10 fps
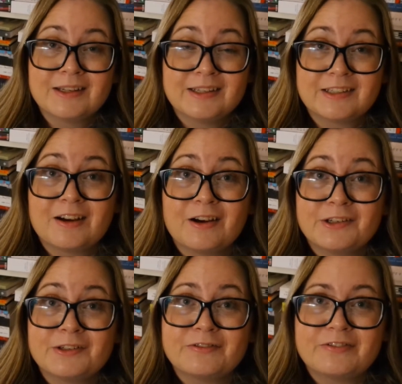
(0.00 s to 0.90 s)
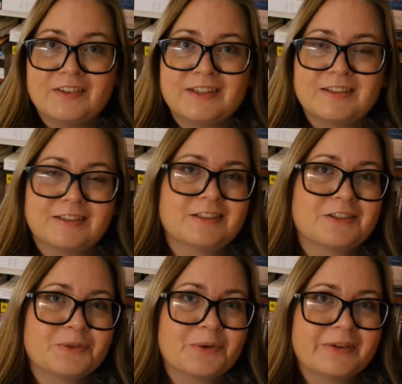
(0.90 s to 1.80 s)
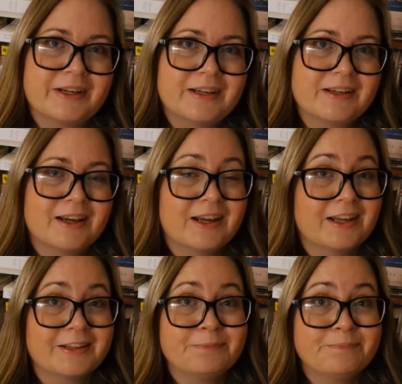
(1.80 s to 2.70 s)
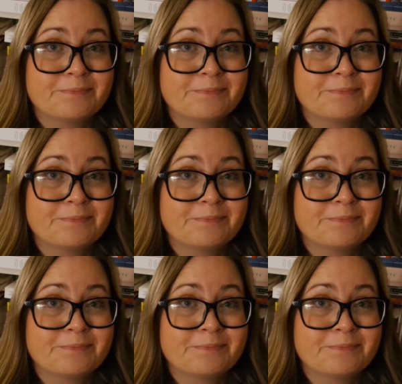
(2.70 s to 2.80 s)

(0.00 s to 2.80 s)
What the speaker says: it kind of fit the story, and